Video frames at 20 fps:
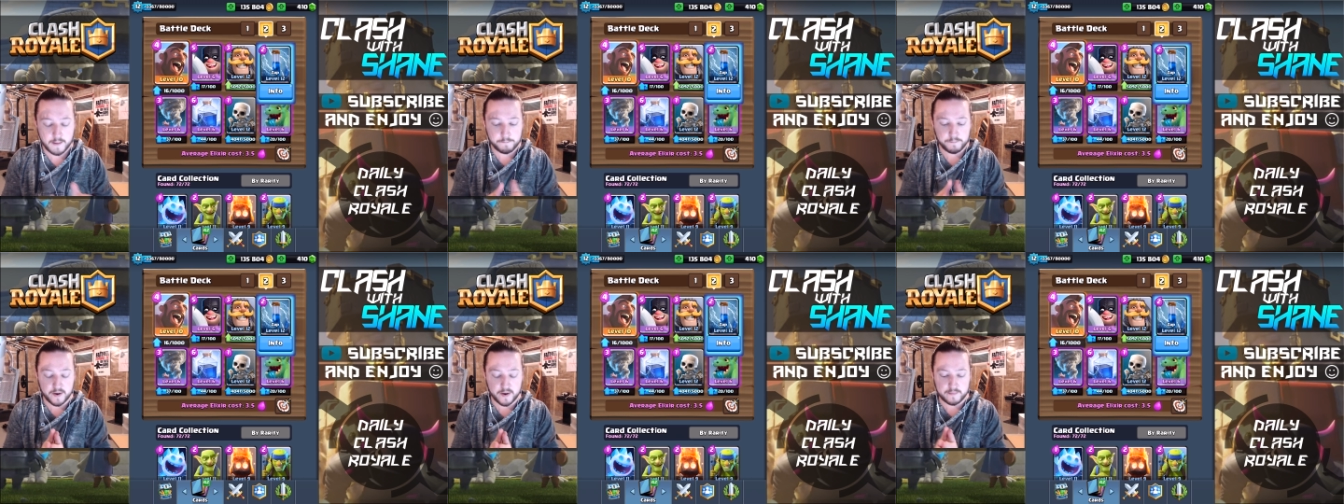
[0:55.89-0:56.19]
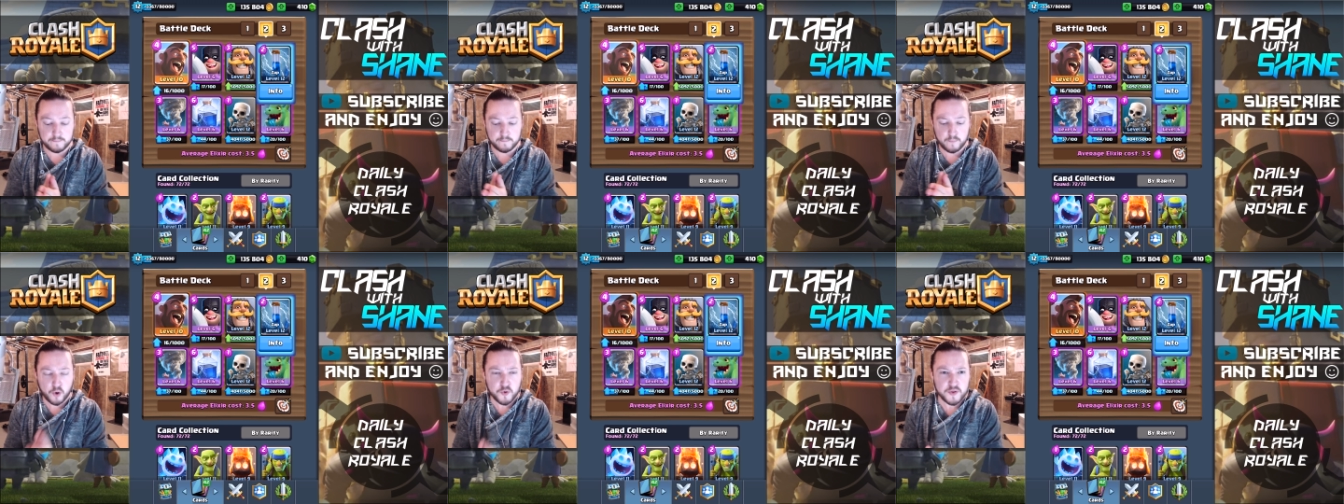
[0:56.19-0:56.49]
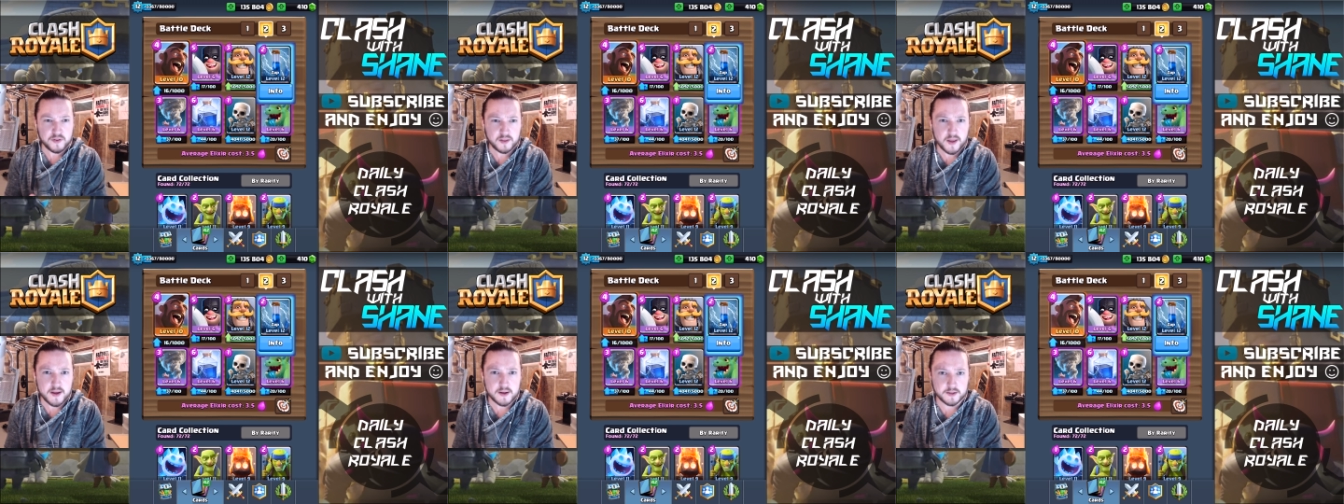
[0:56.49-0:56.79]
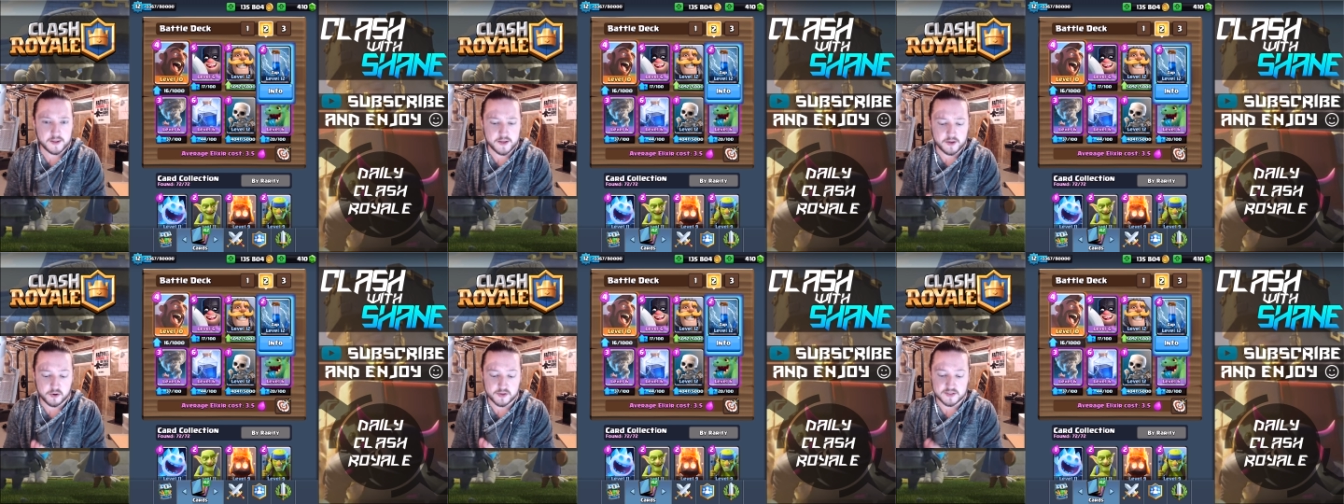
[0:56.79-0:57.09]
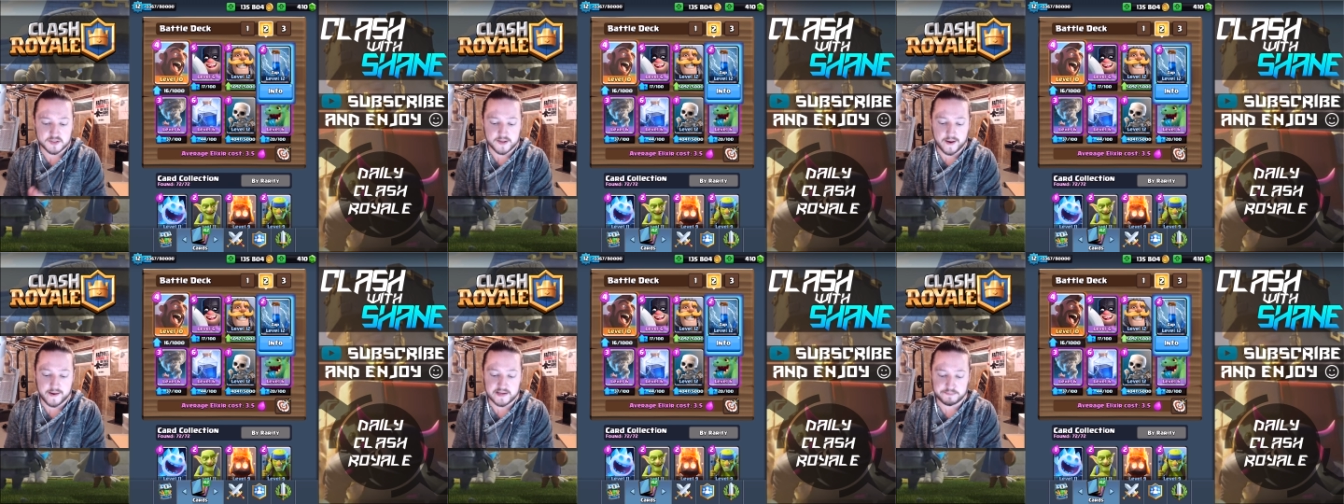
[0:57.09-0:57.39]
but more than likely your
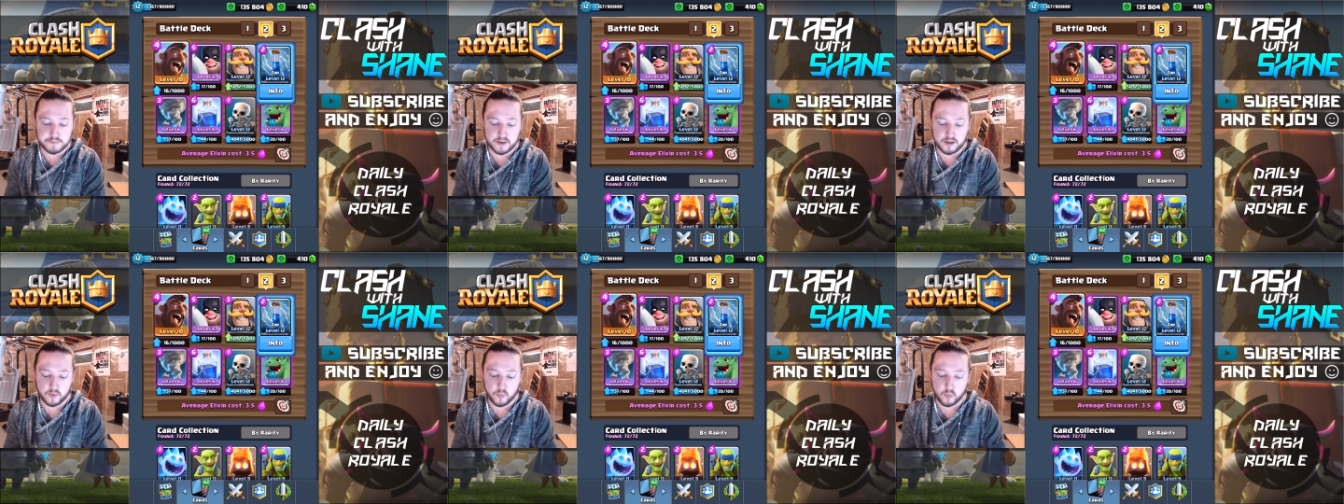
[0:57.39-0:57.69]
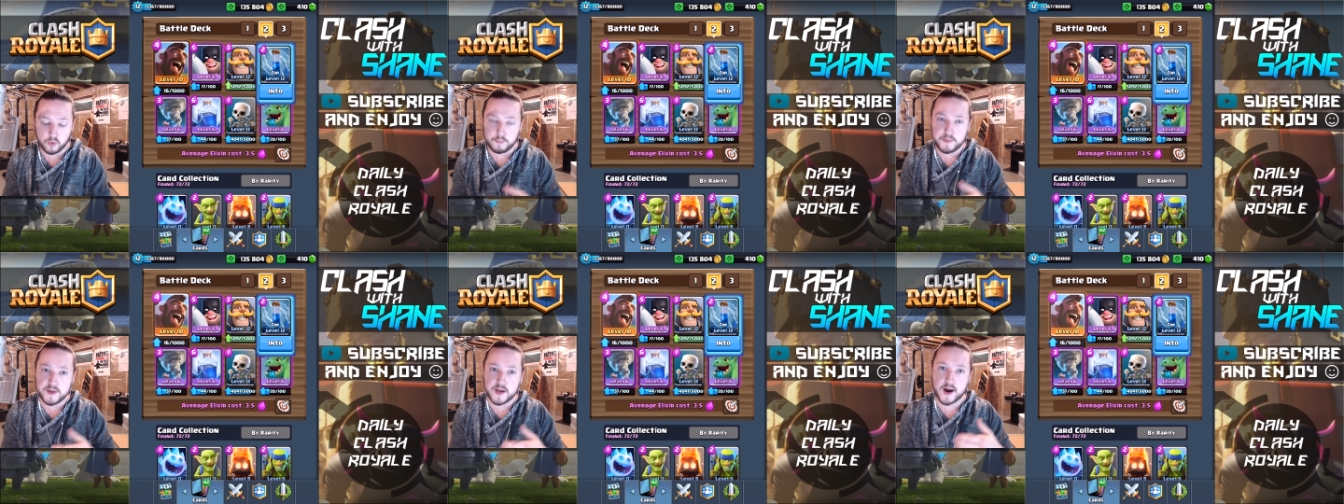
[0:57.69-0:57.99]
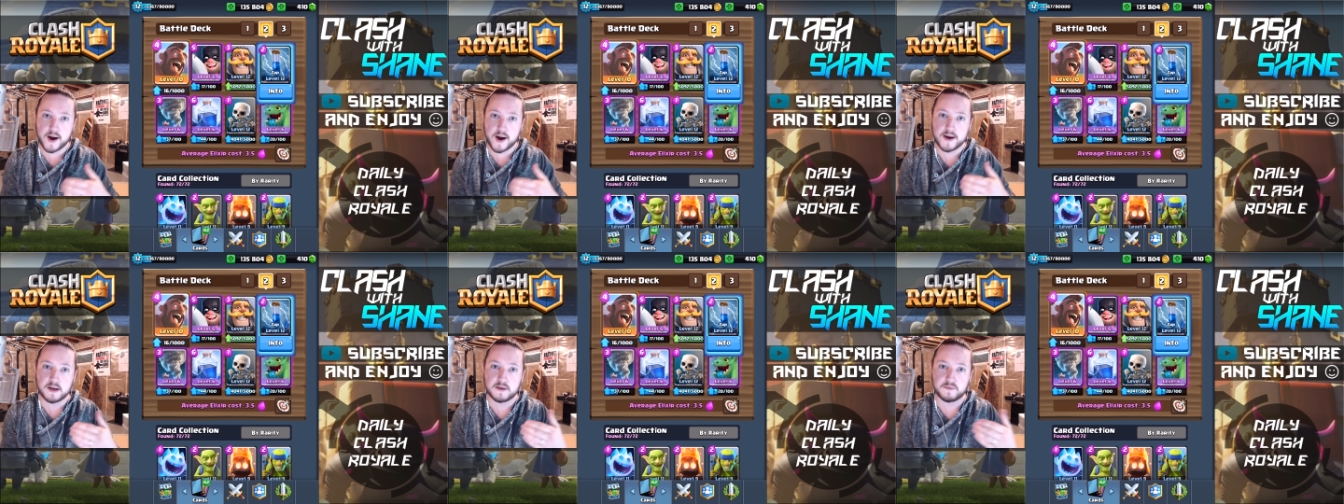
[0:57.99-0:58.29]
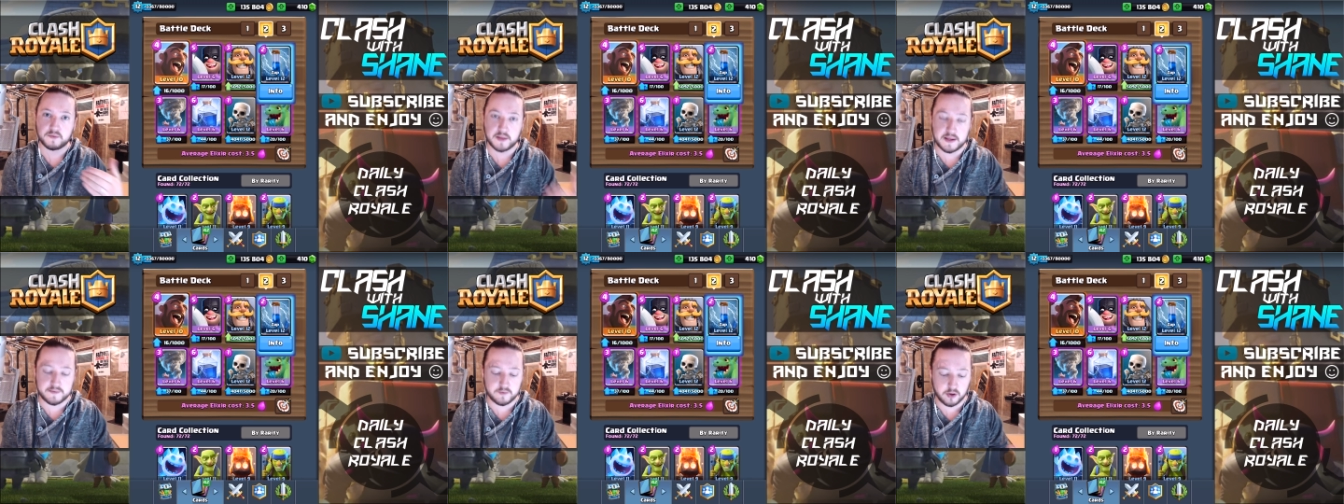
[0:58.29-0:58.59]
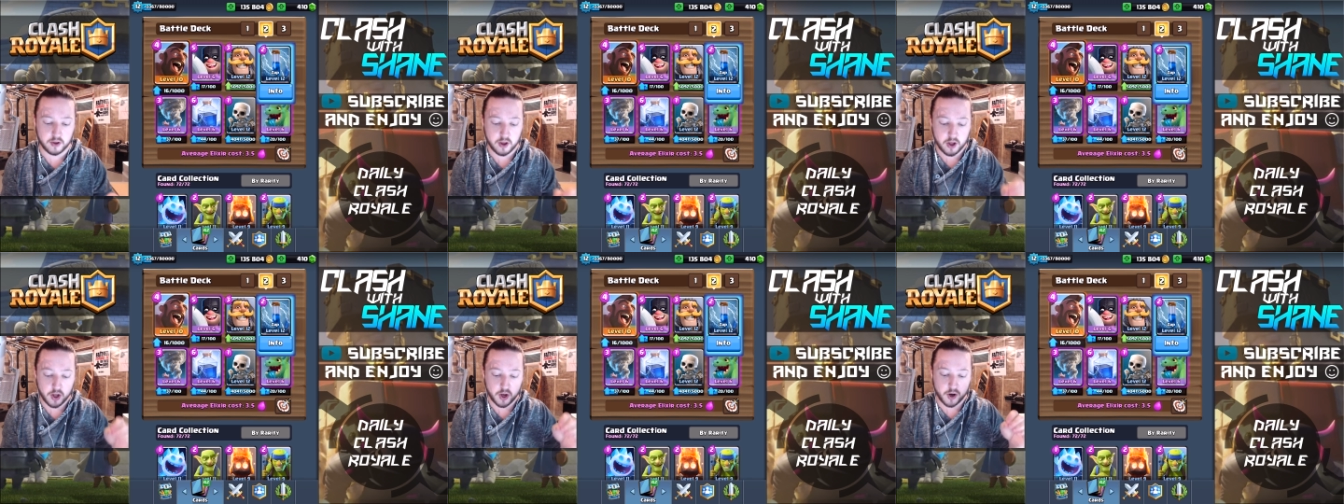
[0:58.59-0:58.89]
Zap spell will be high enough
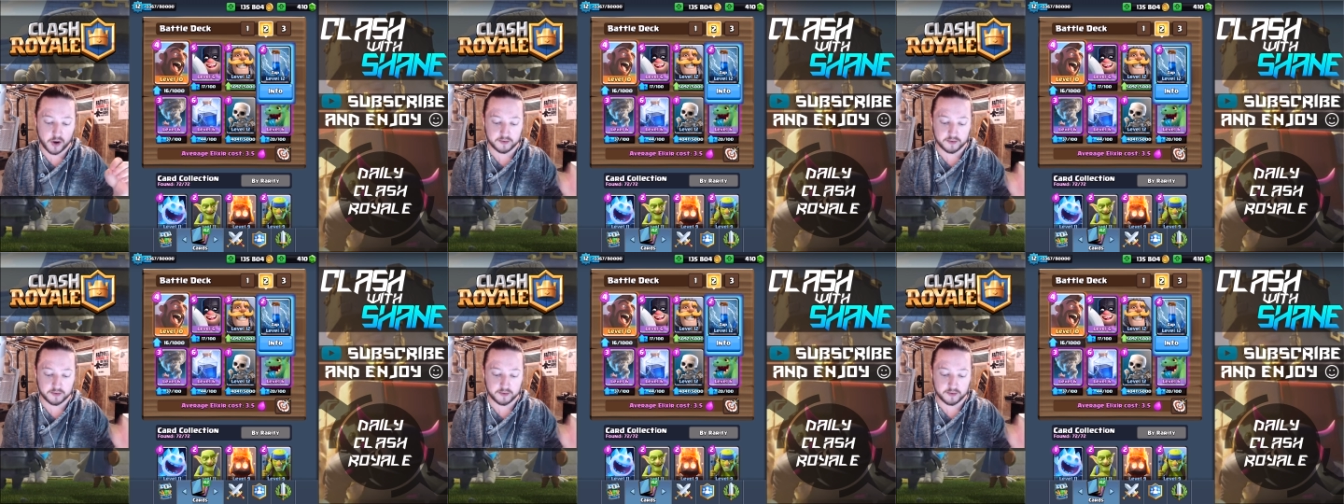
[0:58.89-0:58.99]
level